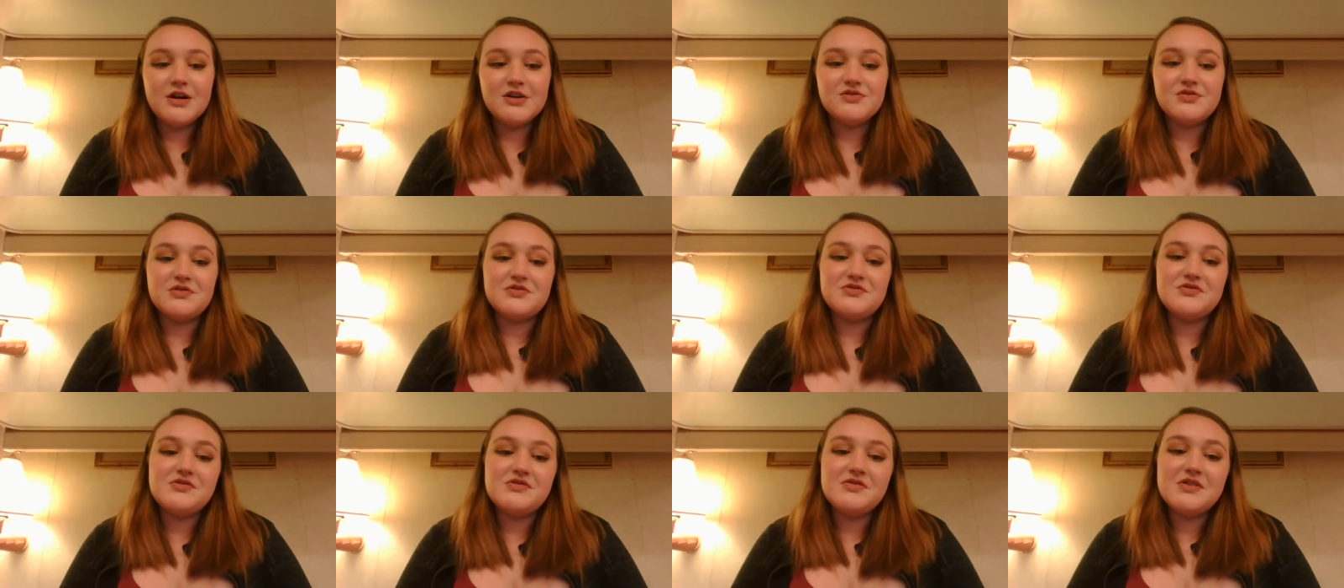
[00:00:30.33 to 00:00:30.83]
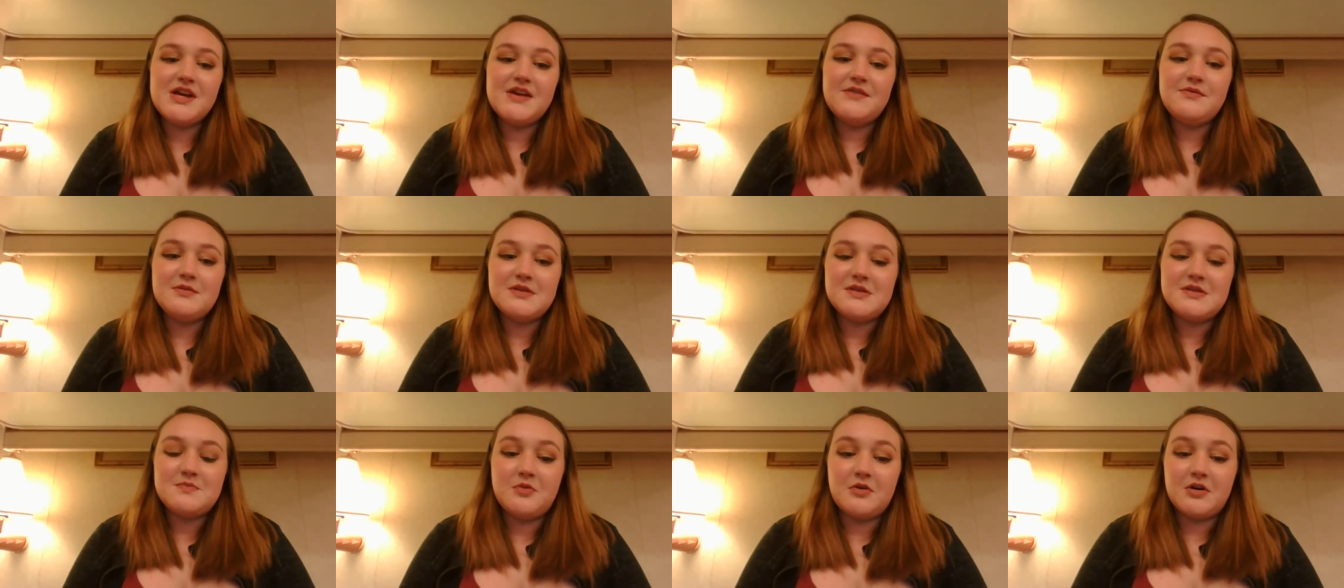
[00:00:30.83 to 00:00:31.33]
Georgia O'Keeffe
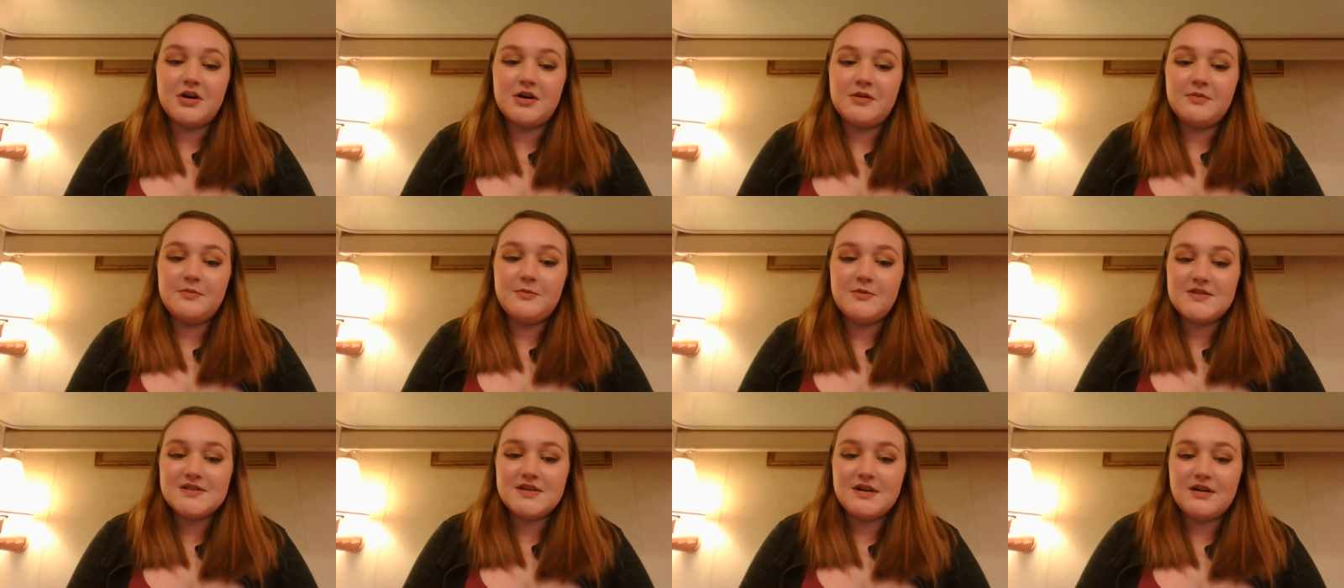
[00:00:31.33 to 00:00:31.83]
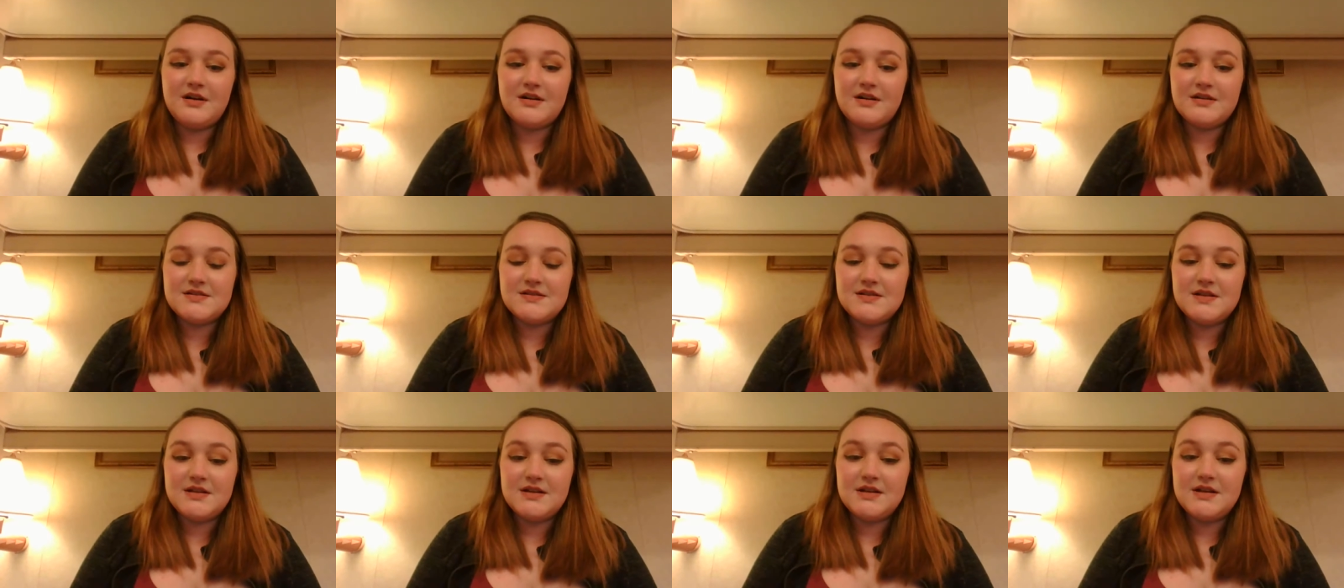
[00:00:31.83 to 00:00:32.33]
was born in
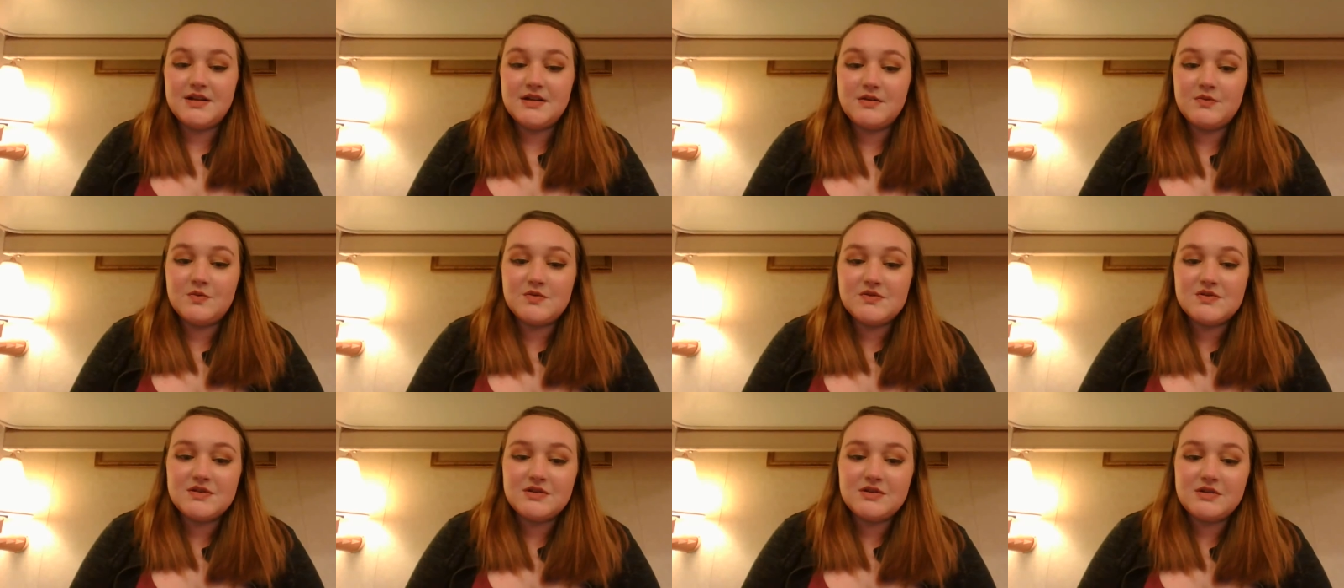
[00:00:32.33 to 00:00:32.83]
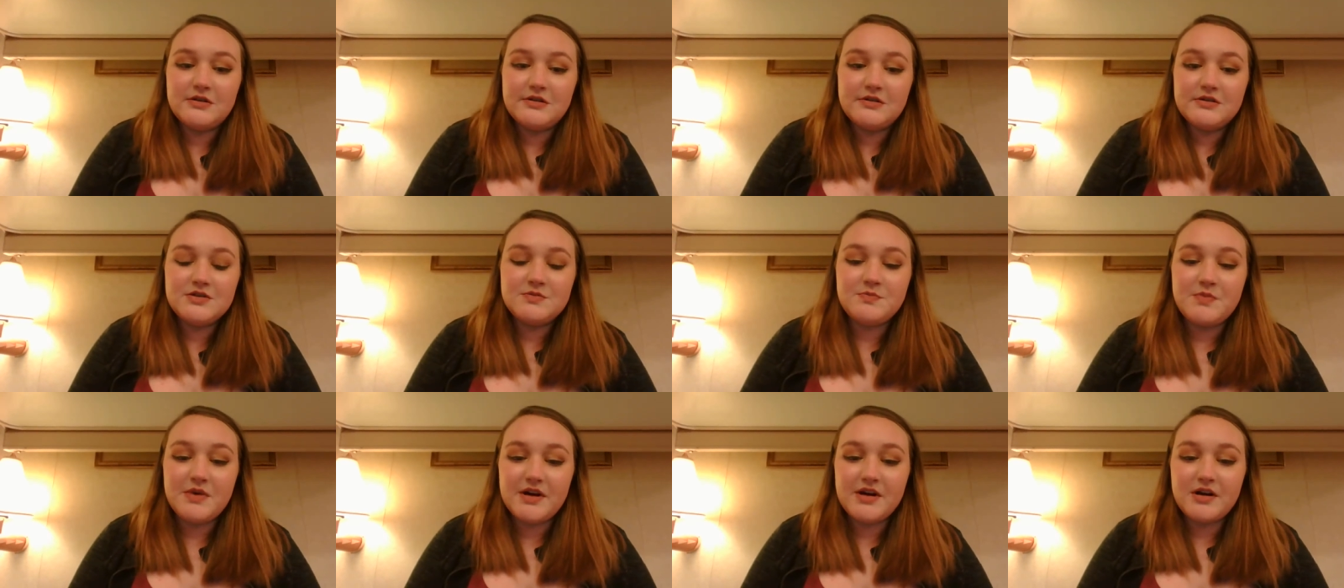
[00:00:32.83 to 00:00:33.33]
Wisconsin and was
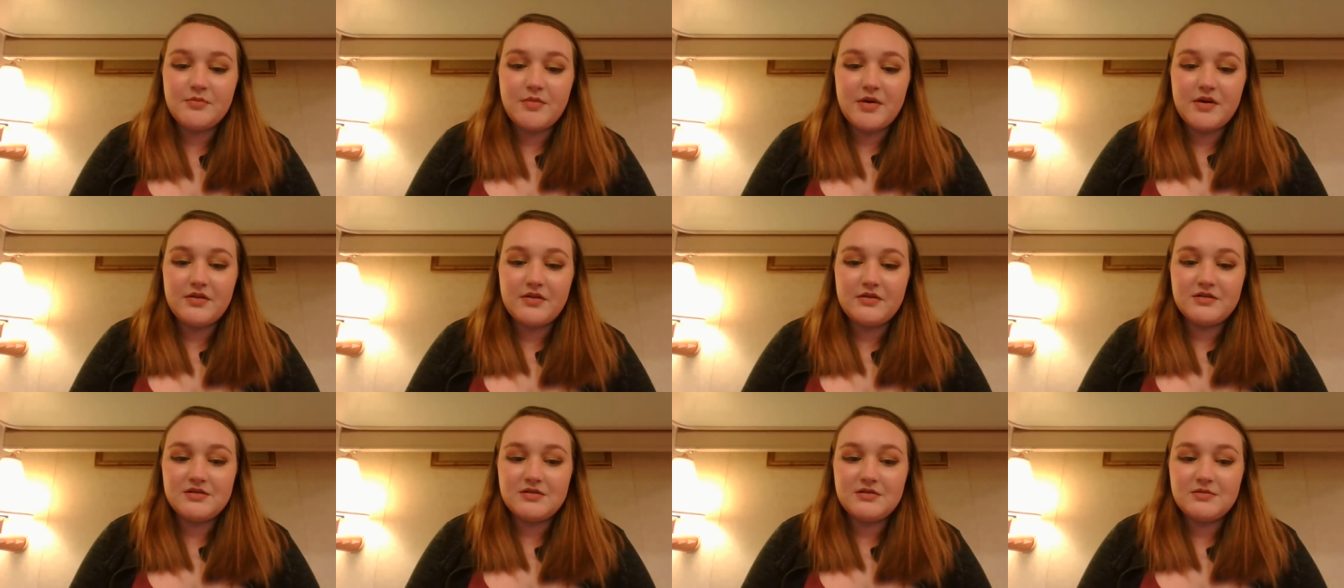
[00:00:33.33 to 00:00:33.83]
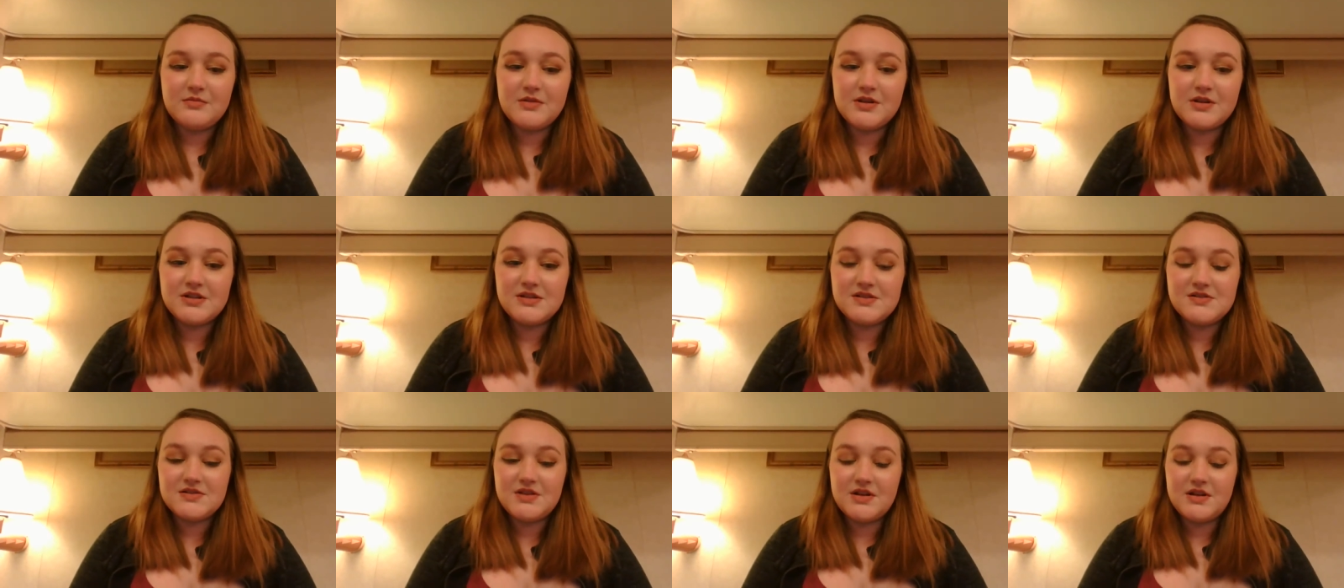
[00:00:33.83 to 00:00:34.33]
encouraged by her mother
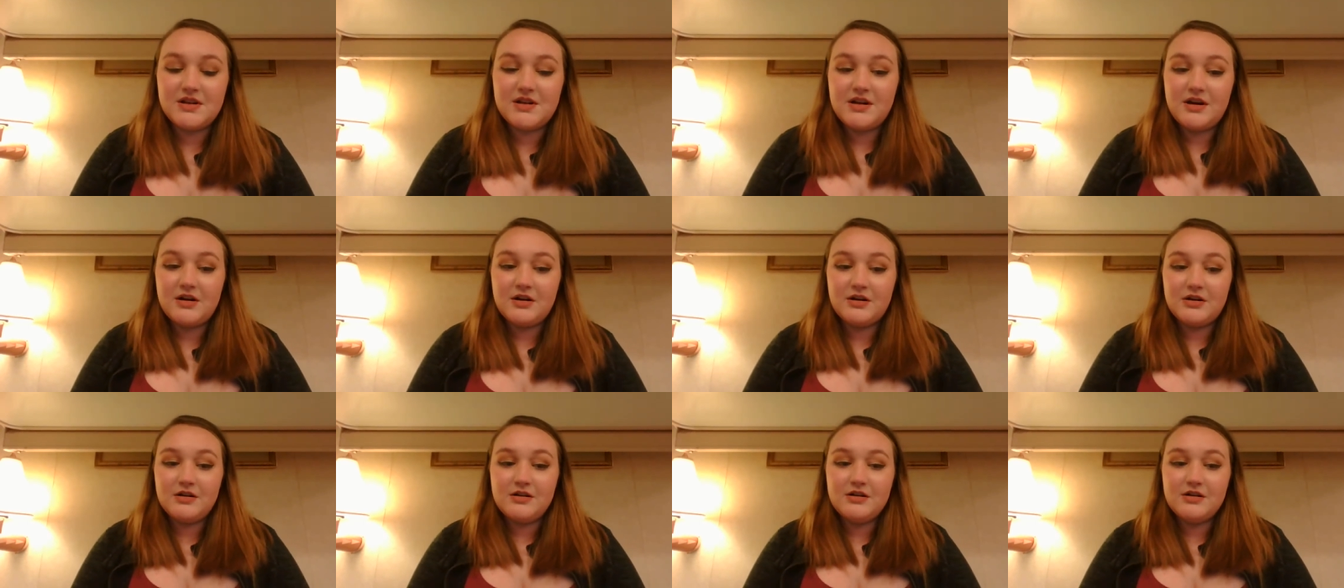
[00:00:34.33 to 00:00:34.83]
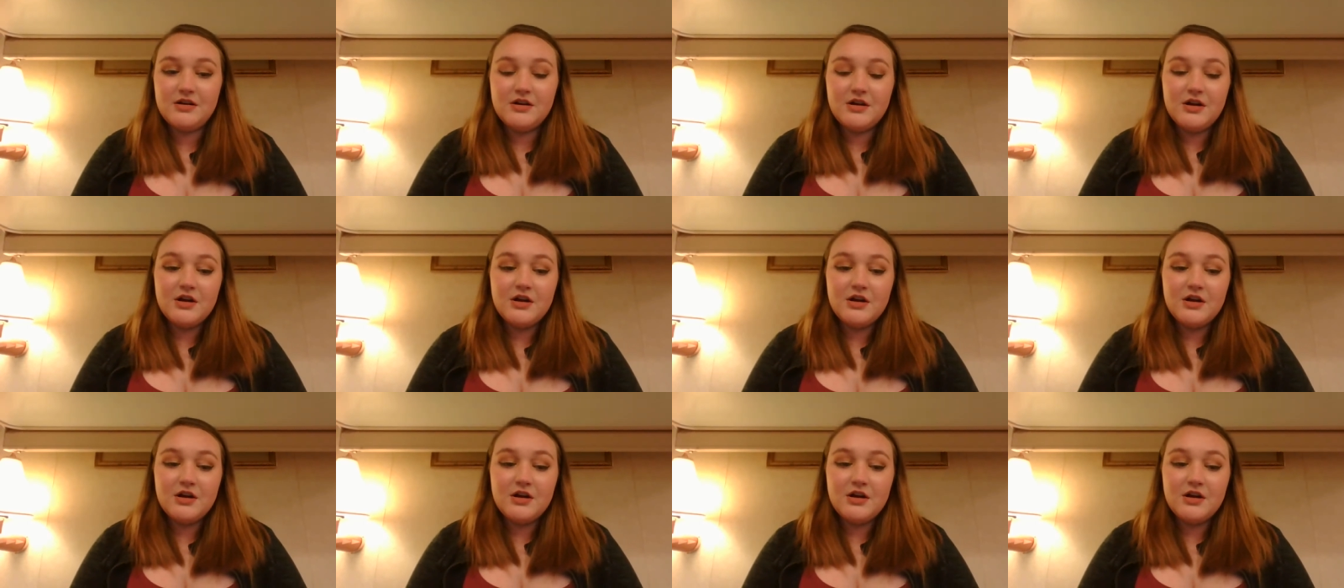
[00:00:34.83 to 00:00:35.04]
to study art.